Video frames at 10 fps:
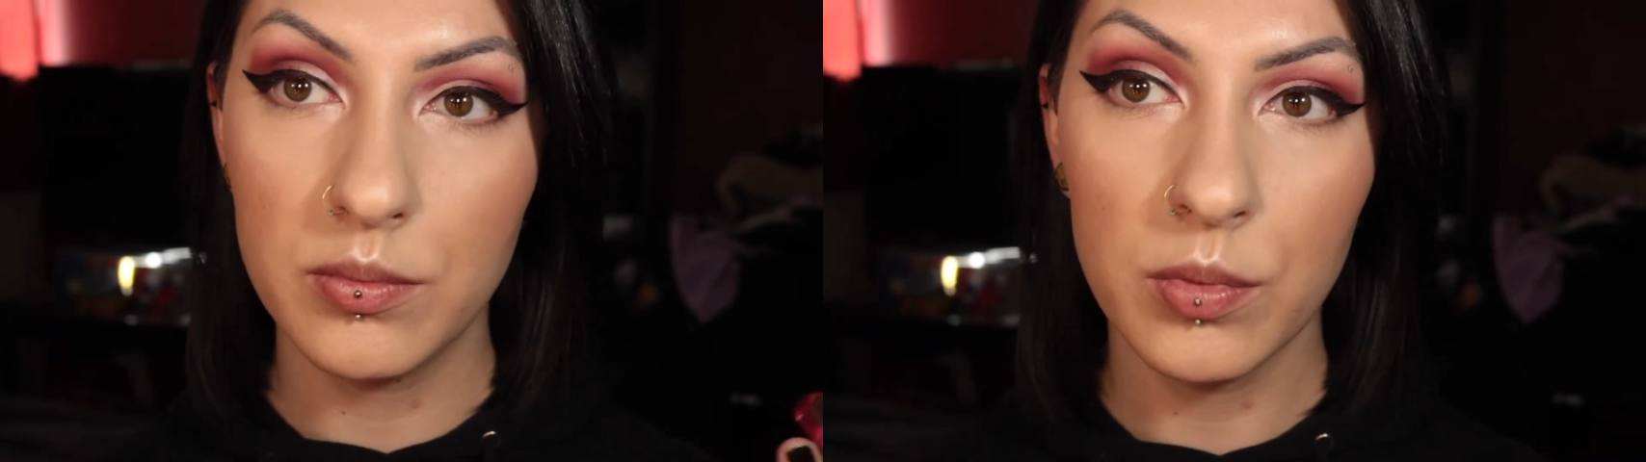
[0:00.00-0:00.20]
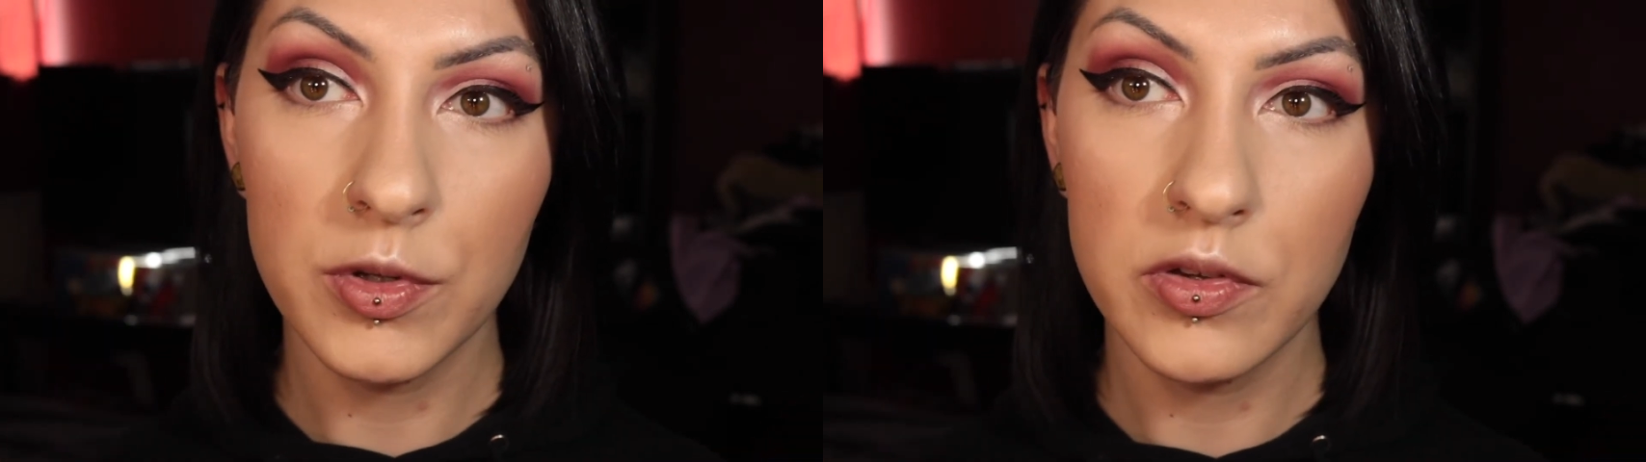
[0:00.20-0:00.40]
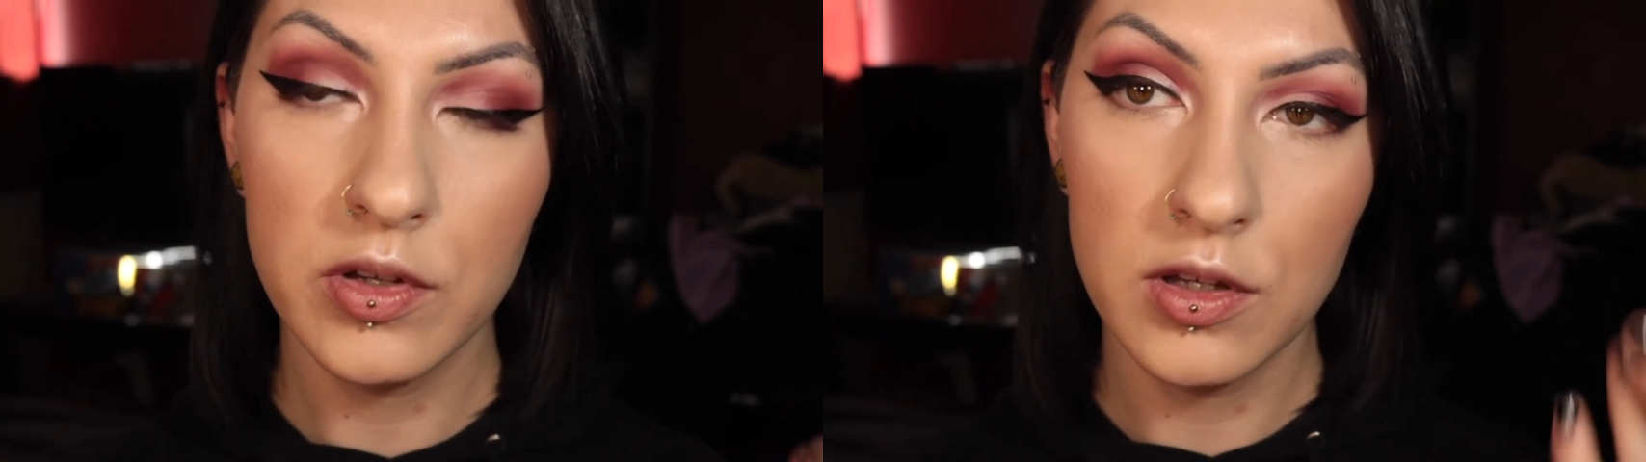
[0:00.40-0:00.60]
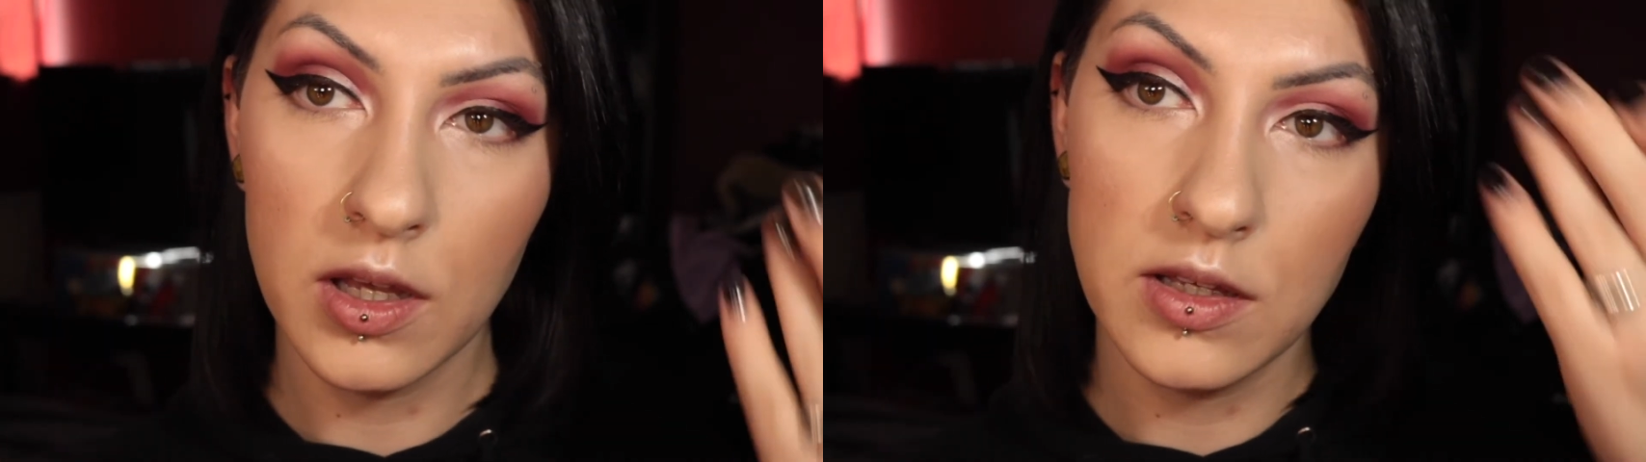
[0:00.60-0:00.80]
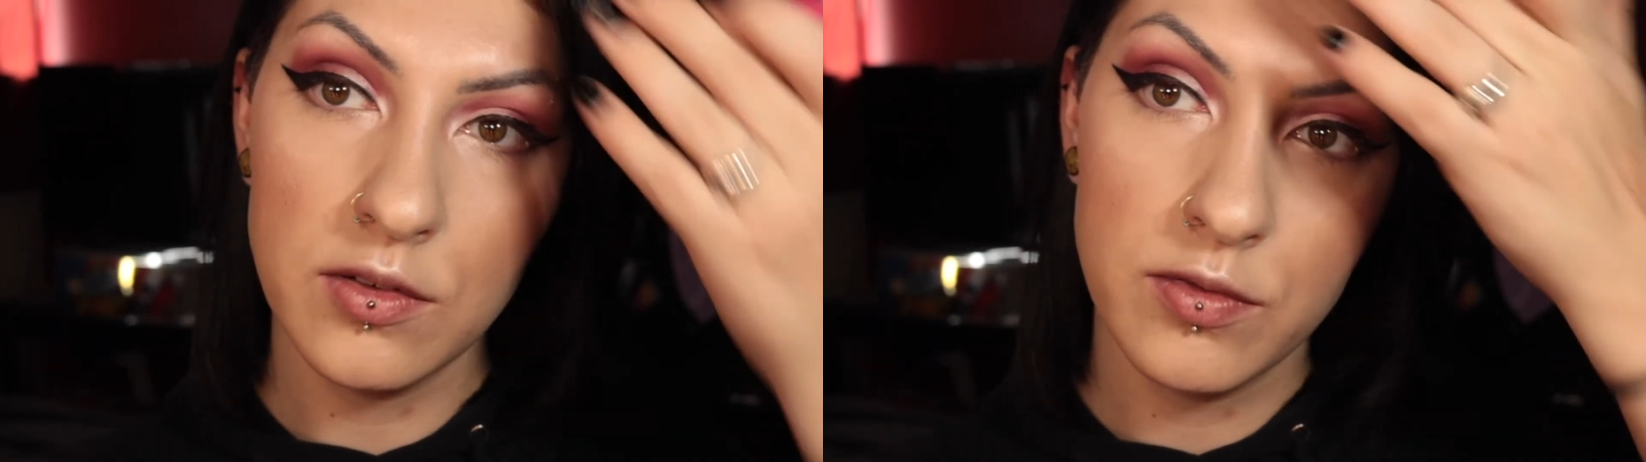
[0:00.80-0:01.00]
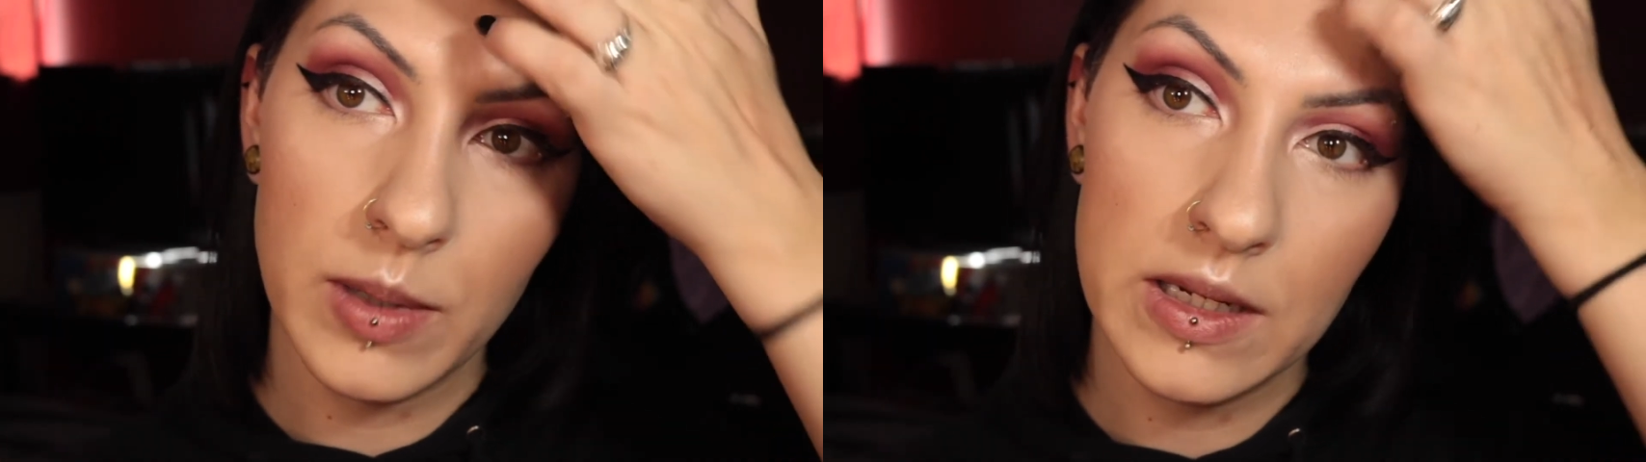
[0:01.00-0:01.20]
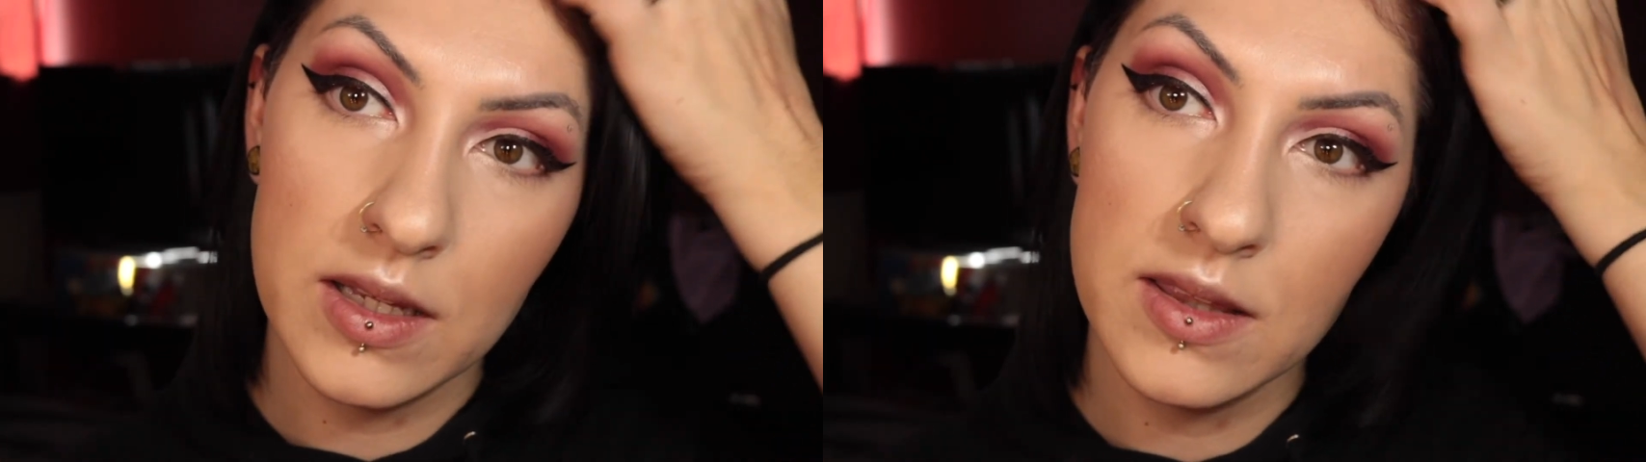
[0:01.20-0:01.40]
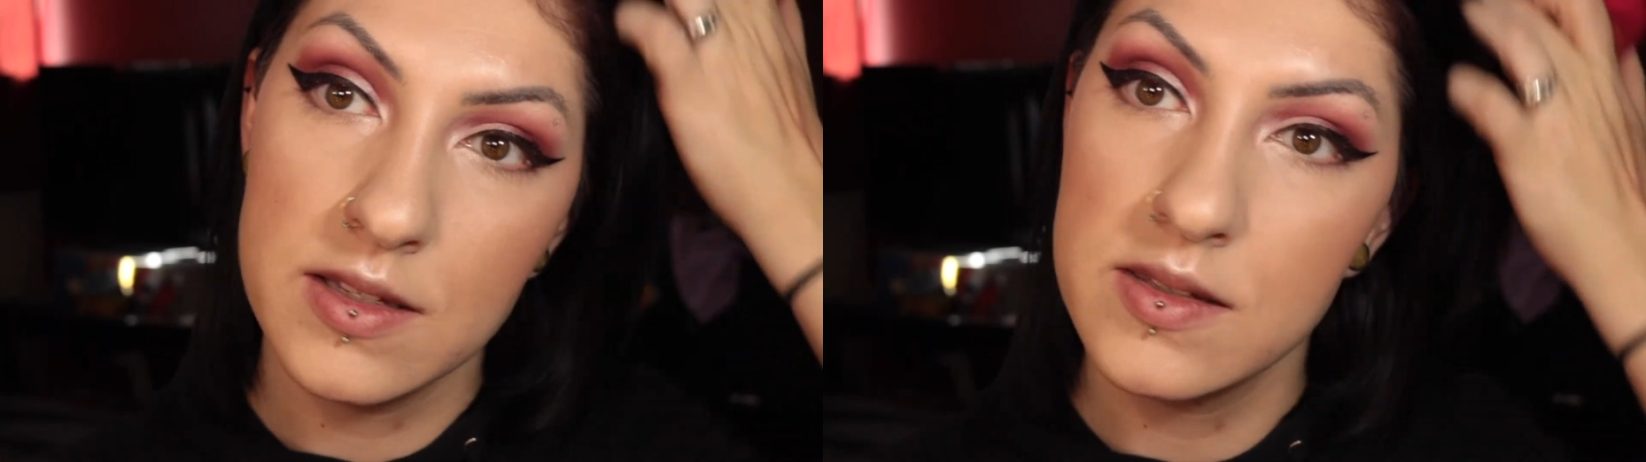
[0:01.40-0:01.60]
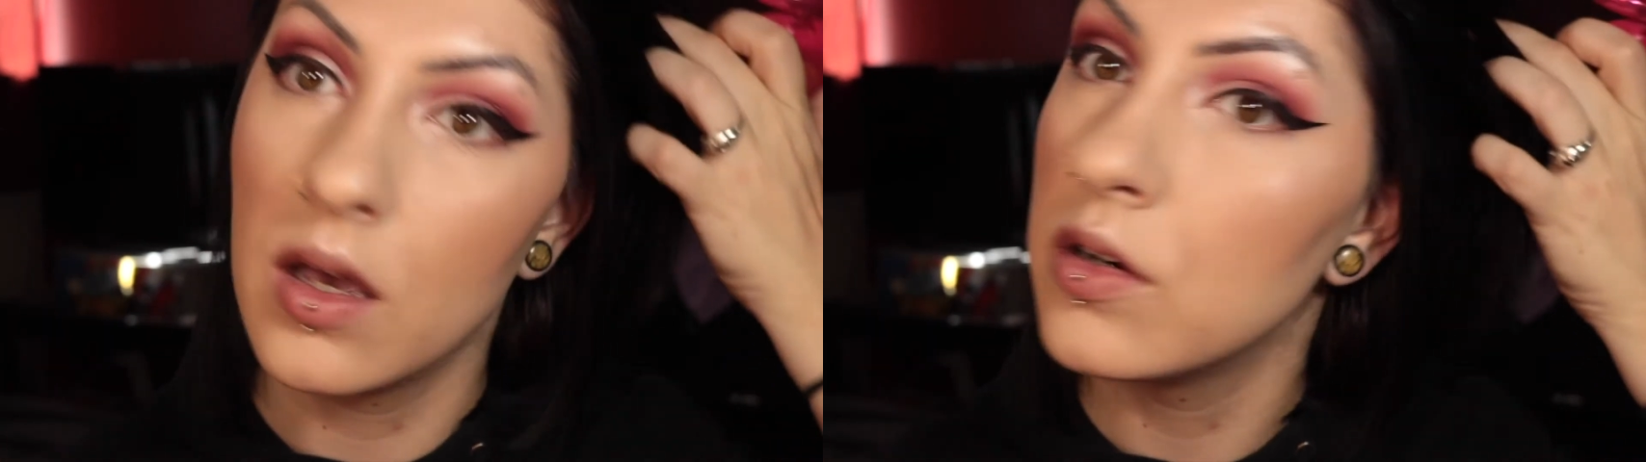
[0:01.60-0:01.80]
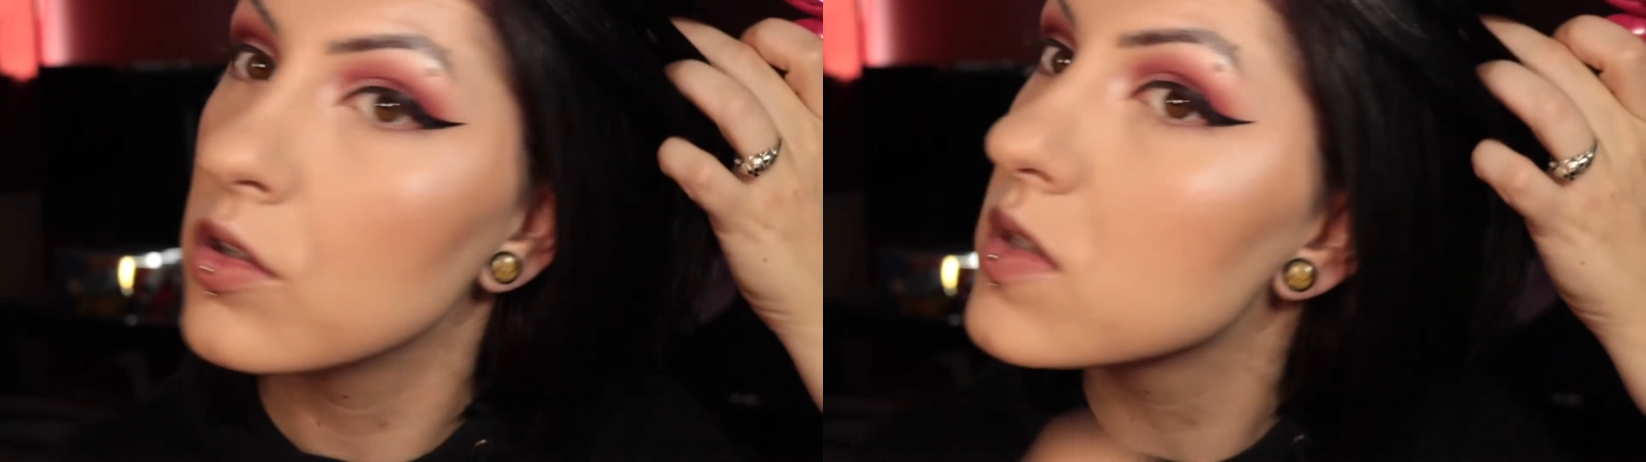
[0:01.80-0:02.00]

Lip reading: almost look like you've been in the sun or